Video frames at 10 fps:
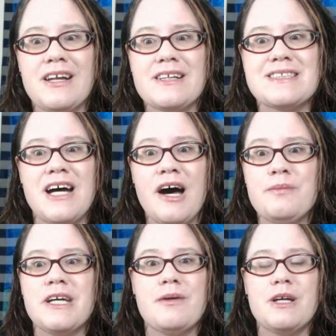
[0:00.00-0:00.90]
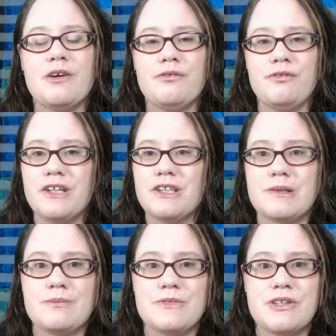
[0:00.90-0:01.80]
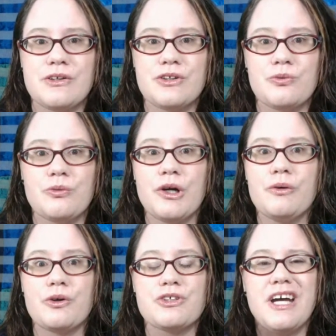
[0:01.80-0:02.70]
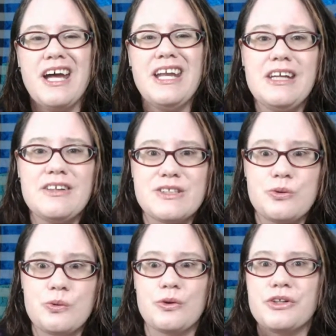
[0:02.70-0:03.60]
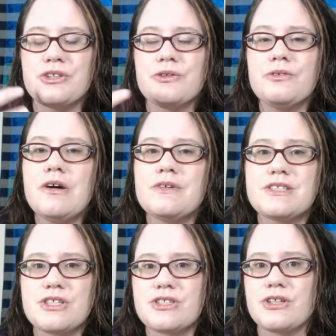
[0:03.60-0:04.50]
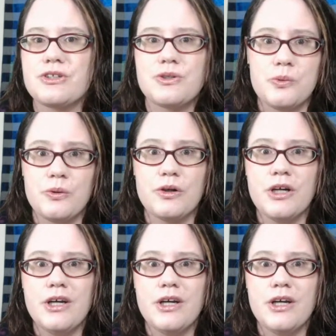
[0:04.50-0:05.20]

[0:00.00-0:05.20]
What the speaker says: it's not becoming a victim to the tarot or to any tool. The tarot is just a tool.